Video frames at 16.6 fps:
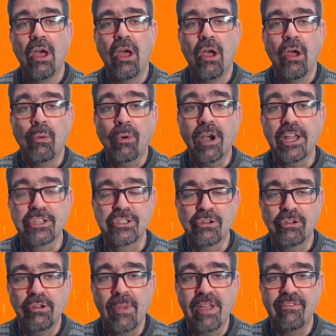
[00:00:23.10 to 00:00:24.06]
where I
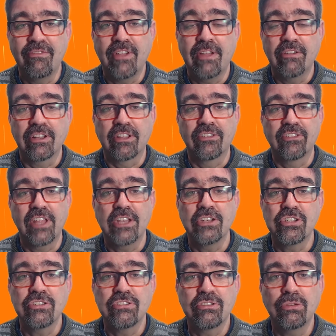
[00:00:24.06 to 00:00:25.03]
show you my favorite
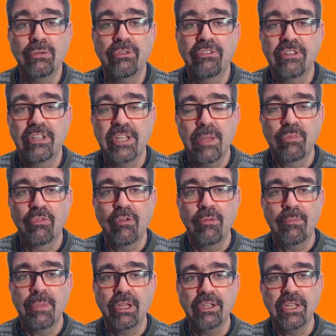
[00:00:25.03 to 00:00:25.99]
extensions, tools, and tips
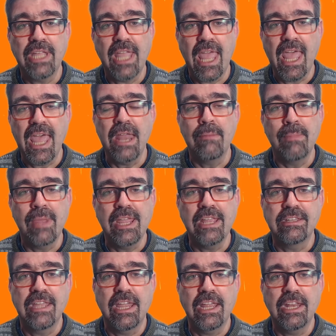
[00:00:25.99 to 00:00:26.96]
for building and
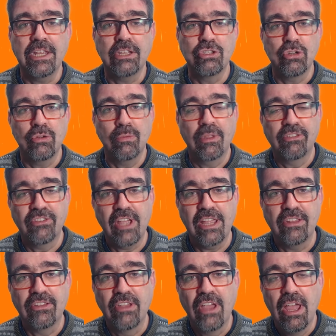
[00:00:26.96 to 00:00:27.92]
maintaining Joomla
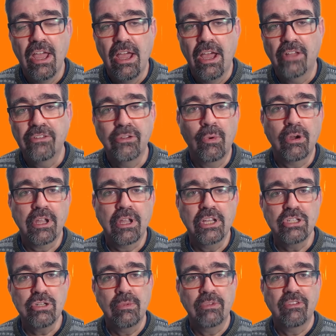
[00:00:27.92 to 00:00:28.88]
sites. So work
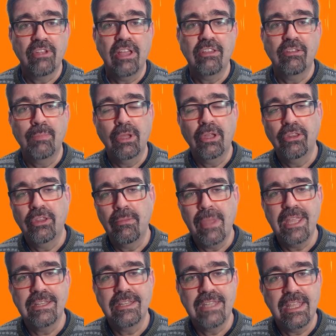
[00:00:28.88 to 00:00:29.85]
on Joomla sites, build them,
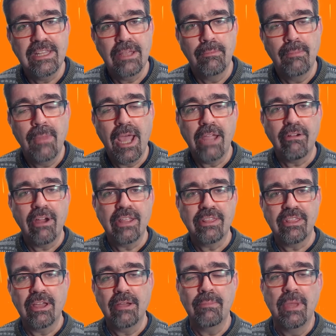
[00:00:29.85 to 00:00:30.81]
maintain them,
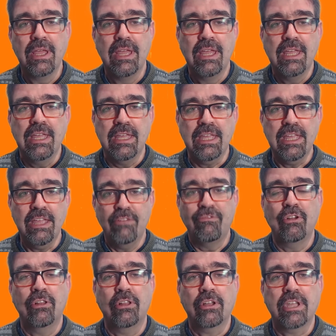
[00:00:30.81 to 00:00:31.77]
migrate them.
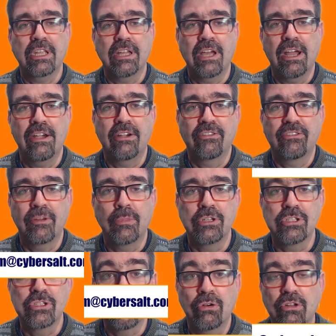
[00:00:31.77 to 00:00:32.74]
If you're looking to hire
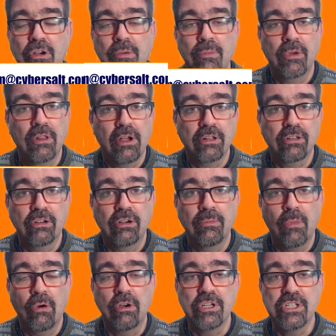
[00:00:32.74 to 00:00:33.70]
someone short-term or
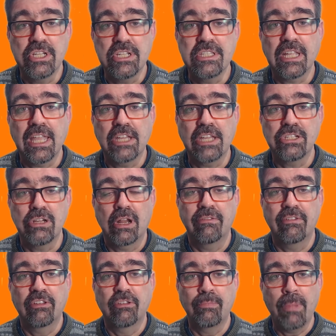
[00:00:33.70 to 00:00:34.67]
long-term, or just to get you out
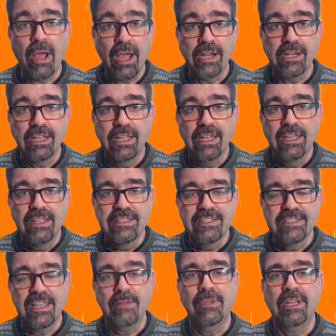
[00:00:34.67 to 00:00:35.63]
of a spot,
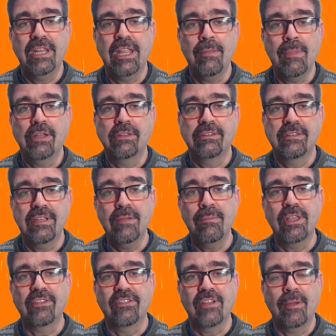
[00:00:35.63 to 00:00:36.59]
send me an email,
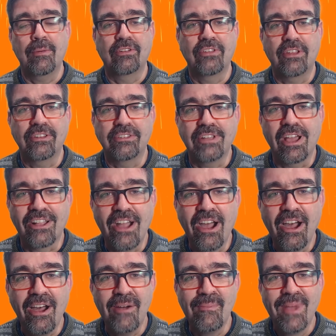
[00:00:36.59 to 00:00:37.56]

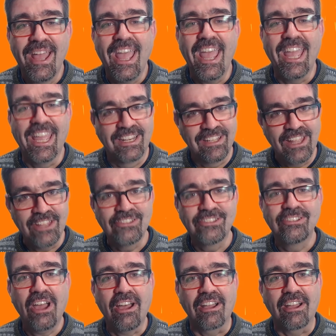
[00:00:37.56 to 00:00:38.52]
tim@cybersalt.com, and
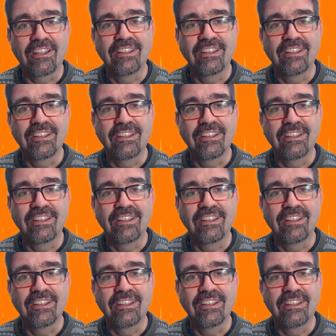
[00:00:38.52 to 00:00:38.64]
let's talk.